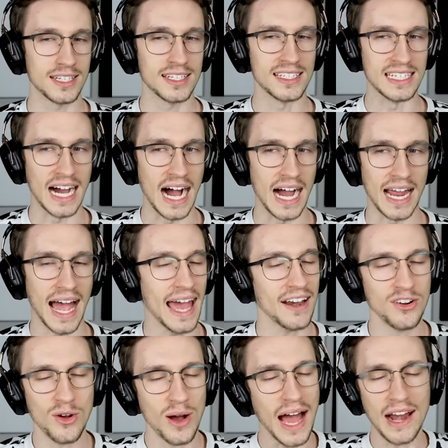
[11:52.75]
to die. I
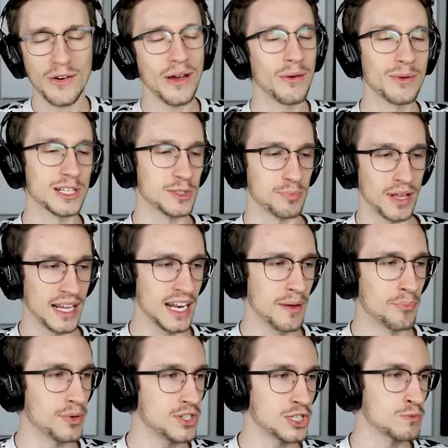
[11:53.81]
don't know how to explain
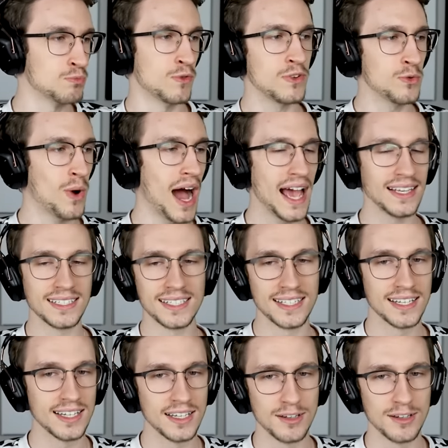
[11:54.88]
it, but just movie-wise,